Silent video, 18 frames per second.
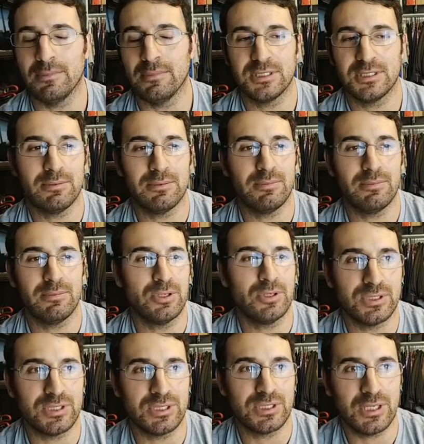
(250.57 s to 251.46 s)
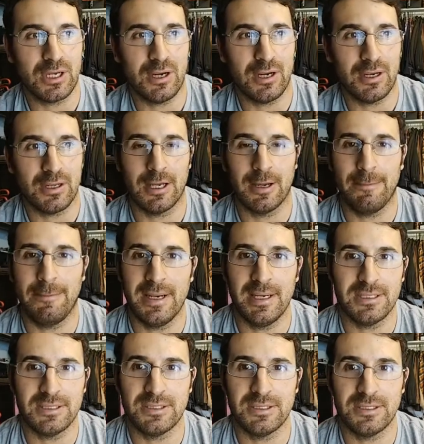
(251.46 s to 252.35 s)
Similar to a stock, like a penny
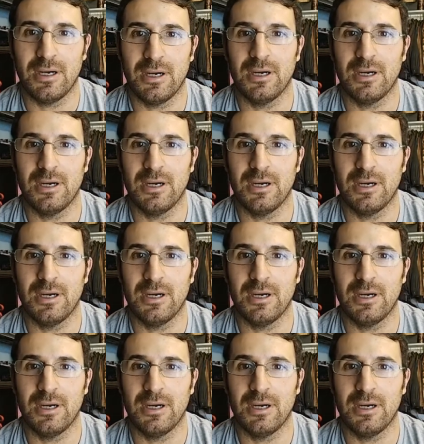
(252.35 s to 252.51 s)
stock.